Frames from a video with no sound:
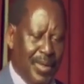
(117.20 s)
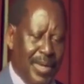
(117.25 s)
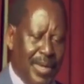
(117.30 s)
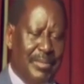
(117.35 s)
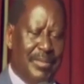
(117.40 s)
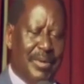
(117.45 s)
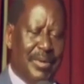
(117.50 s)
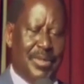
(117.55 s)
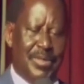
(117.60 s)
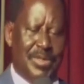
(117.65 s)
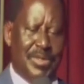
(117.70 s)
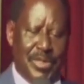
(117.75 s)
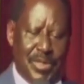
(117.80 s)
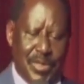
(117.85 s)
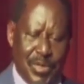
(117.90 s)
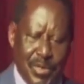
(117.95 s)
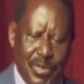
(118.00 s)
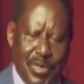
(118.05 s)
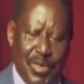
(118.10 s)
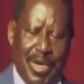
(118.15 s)
Why? Because
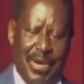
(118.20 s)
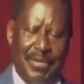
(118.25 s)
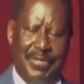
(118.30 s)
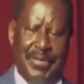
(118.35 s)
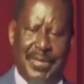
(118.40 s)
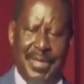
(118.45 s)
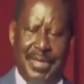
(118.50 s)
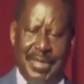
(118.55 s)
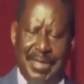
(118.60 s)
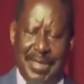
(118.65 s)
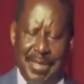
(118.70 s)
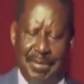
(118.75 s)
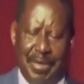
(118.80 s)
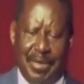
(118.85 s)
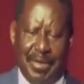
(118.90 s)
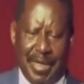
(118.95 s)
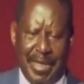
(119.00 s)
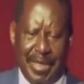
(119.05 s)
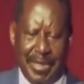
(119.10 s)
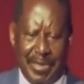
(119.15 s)
true African
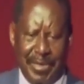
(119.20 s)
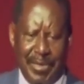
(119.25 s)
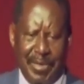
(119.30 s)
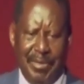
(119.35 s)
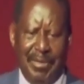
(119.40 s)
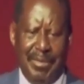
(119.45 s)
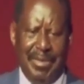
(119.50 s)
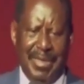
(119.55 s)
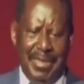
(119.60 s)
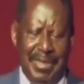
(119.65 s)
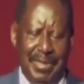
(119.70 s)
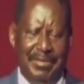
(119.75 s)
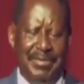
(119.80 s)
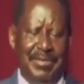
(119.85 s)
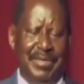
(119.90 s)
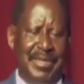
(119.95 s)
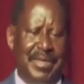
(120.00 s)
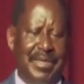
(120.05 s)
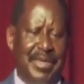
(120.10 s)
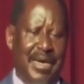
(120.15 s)
democrats who
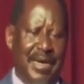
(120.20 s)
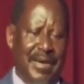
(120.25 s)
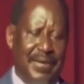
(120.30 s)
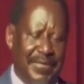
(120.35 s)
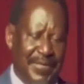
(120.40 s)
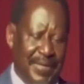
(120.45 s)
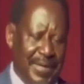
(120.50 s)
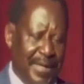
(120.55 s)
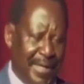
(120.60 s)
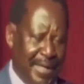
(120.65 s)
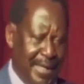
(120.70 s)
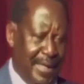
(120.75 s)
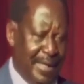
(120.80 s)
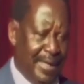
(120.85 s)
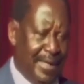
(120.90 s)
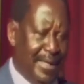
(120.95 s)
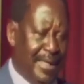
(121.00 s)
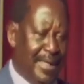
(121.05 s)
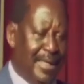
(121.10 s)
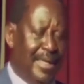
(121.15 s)
believe in Africa
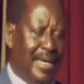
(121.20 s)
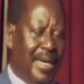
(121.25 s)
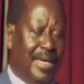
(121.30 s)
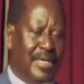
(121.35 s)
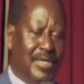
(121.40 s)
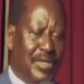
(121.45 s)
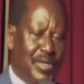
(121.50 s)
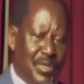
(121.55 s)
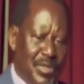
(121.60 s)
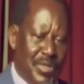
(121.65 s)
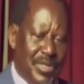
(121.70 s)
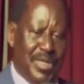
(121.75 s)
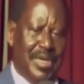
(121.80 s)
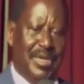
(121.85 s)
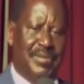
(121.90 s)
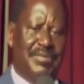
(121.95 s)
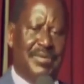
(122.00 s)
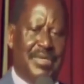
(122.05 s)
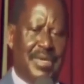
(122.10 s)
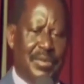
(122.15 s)
and
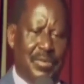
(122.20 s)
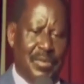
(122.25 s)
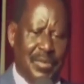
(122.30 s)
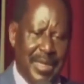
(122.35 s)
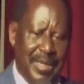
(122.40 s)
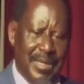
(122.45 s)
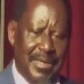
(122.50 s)
using African